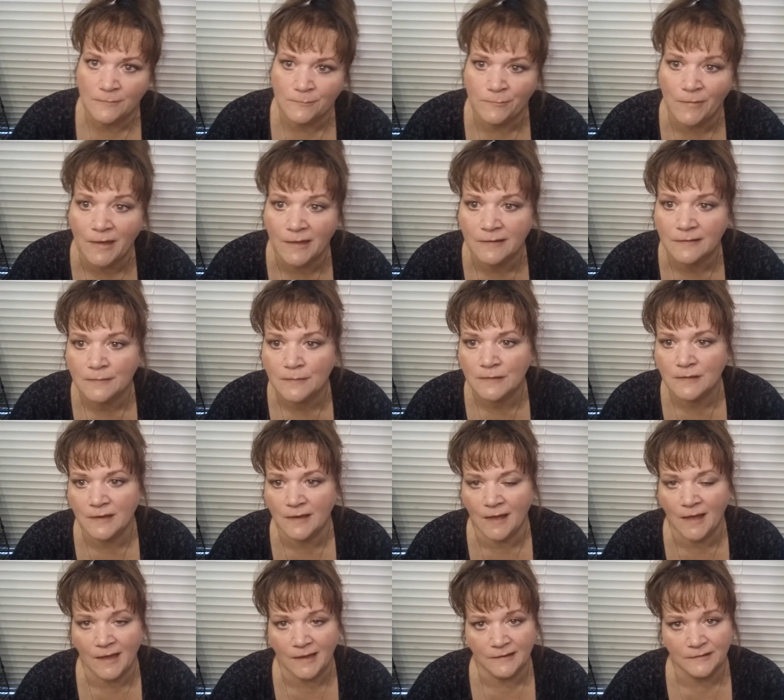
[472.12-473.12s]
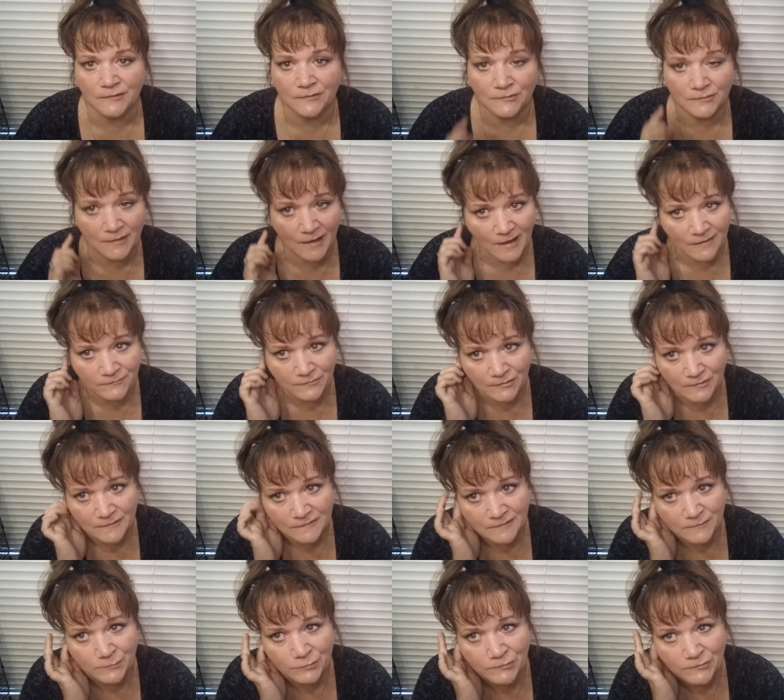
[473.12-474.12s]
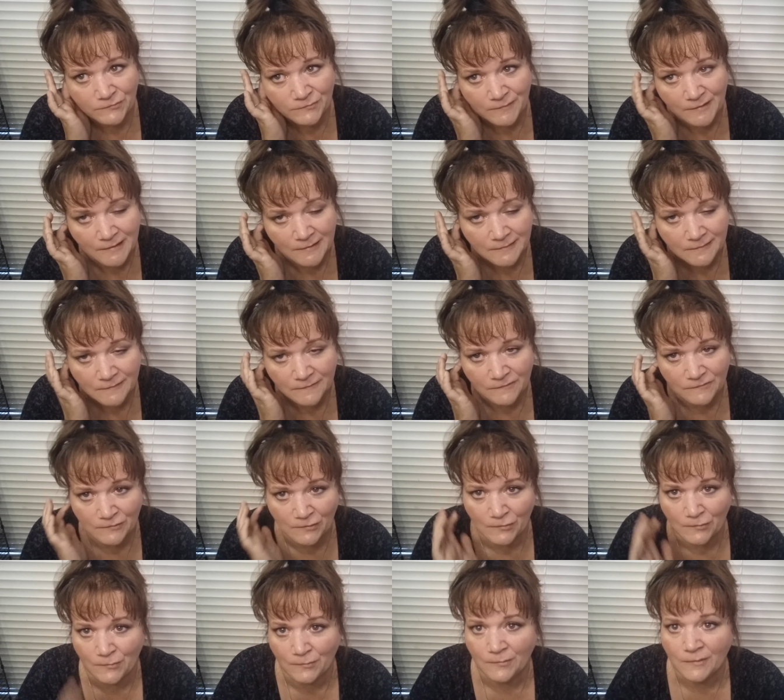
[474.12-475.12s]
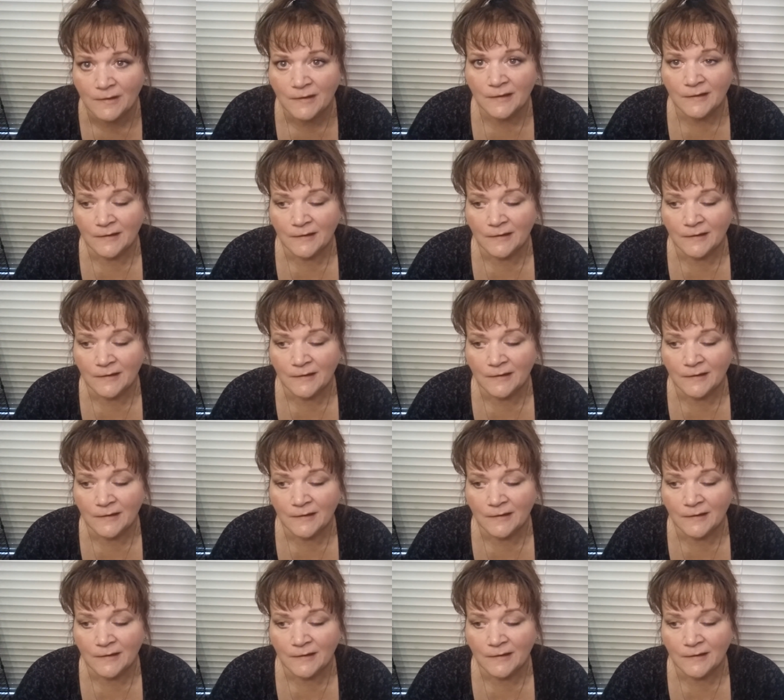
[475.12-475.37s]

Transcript: but I have noticed improvement, so